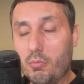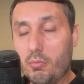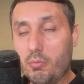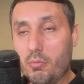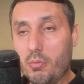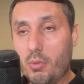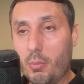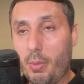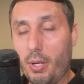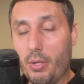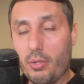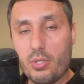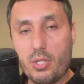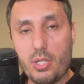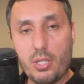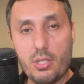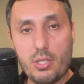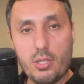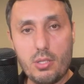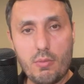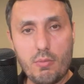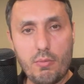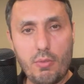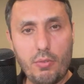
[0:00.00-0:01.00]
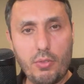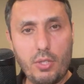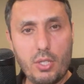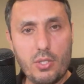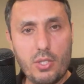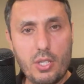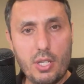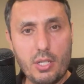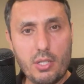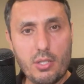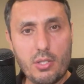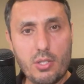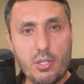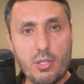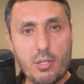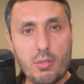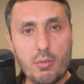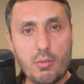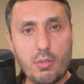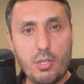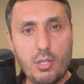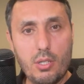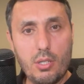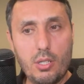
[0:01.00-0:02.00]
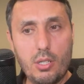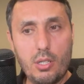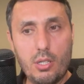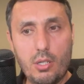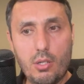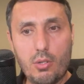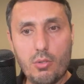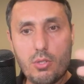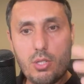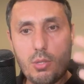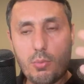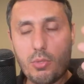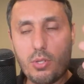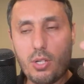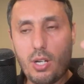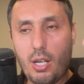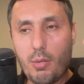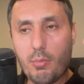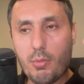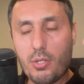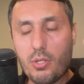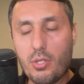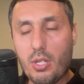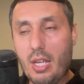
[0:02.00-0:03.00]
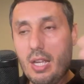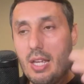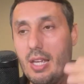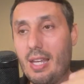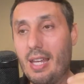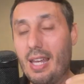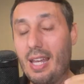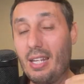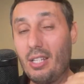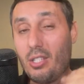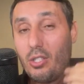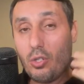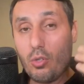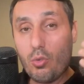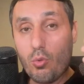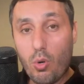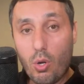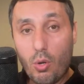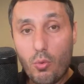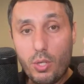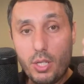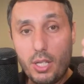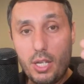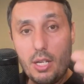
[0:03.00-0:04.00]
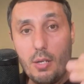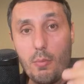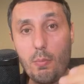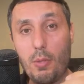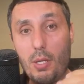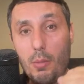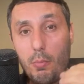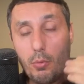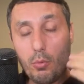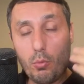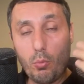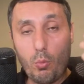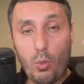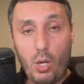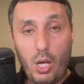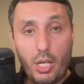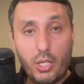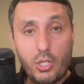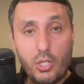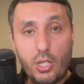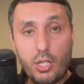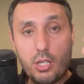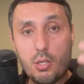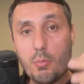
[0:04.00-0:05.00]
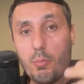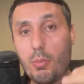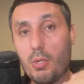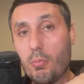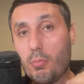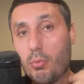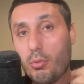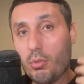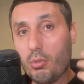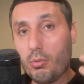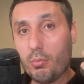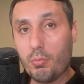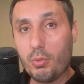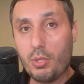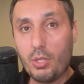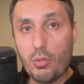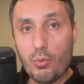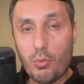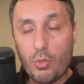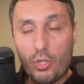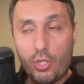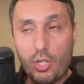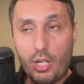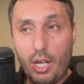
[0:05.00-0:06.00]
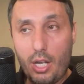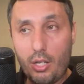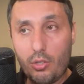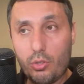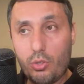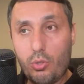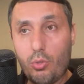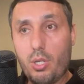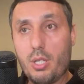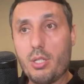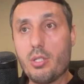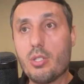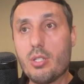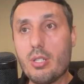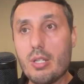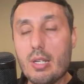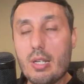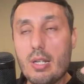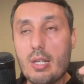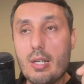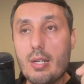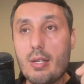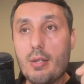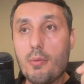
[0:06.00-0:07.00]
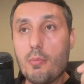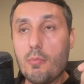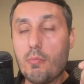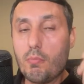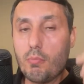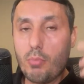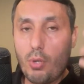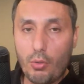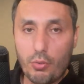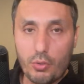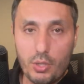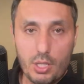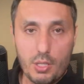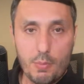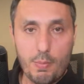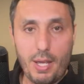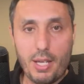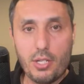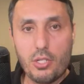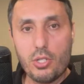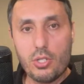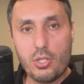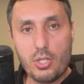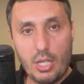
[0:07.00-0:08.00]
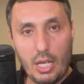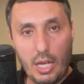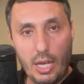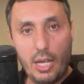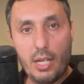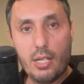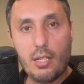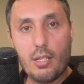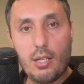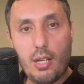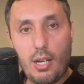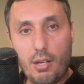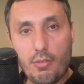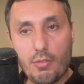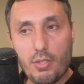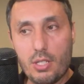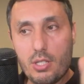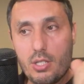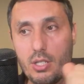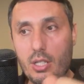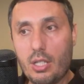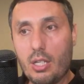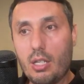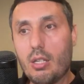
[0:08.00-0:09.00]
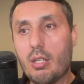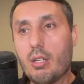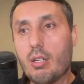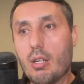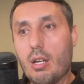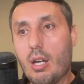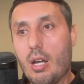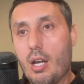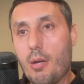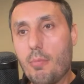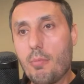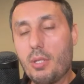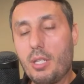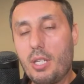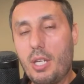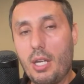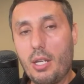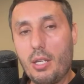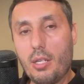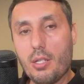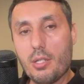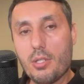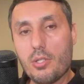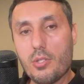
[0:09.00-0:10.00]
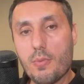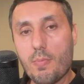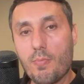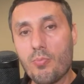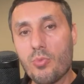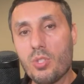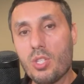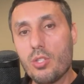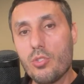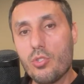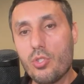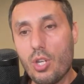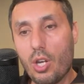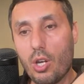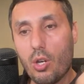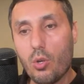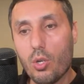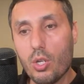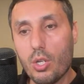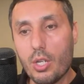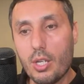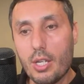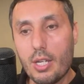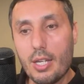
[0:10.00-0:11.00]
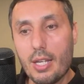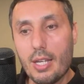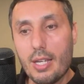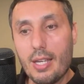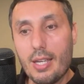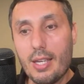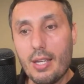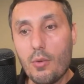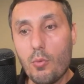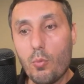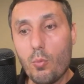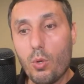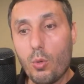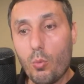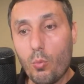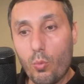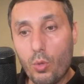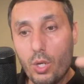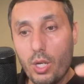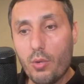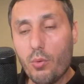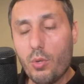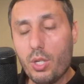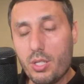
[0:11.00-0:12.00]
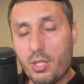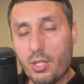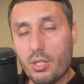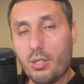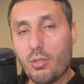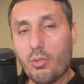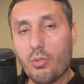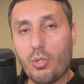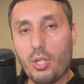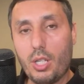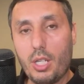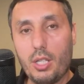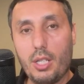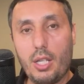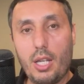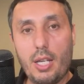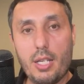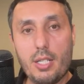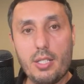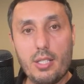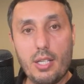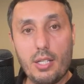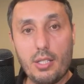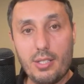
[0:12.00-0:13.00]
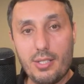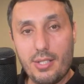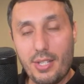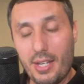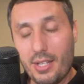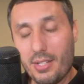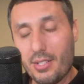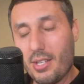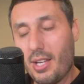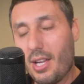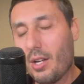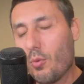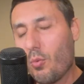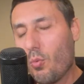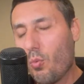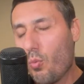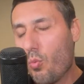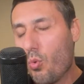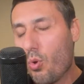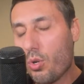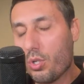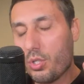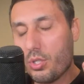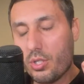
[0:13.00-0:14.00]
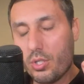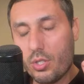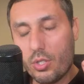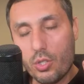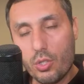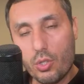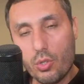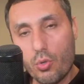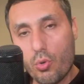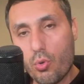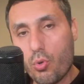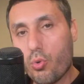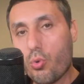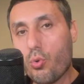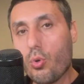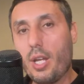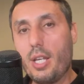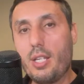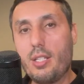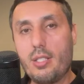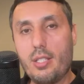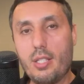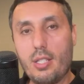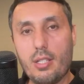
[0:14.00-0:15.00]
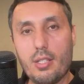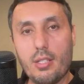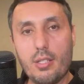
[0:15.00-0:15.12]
56, subscribers, and it's growing, and people watching, people, reaching out to us. Both dispatchers and obviously carriers. So what we recently realized that TikTok works crazy,